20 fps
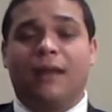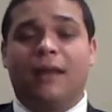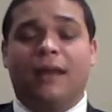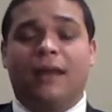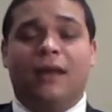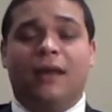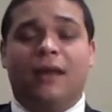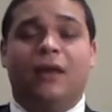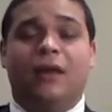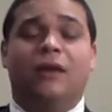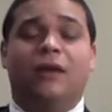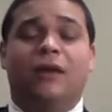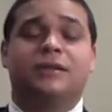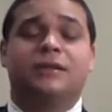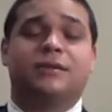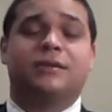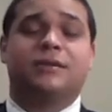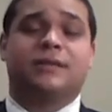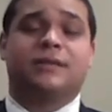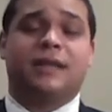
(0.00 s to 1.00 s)
He
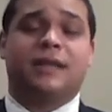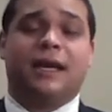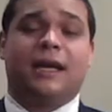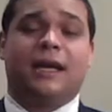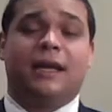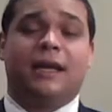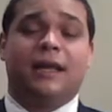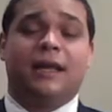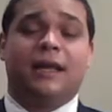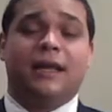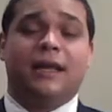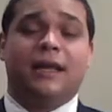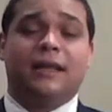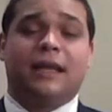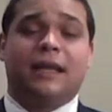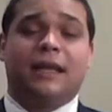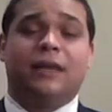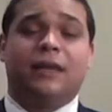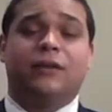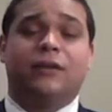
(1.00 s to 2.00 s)
also said
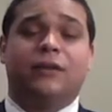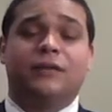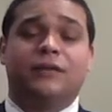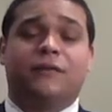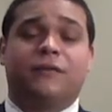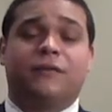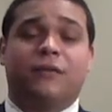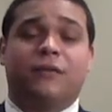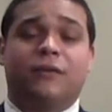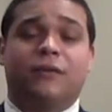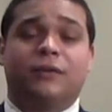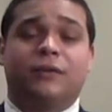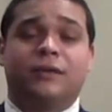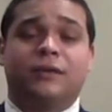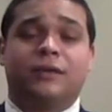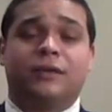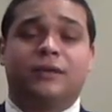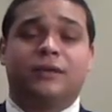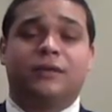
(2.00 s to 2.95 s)
that he looks forward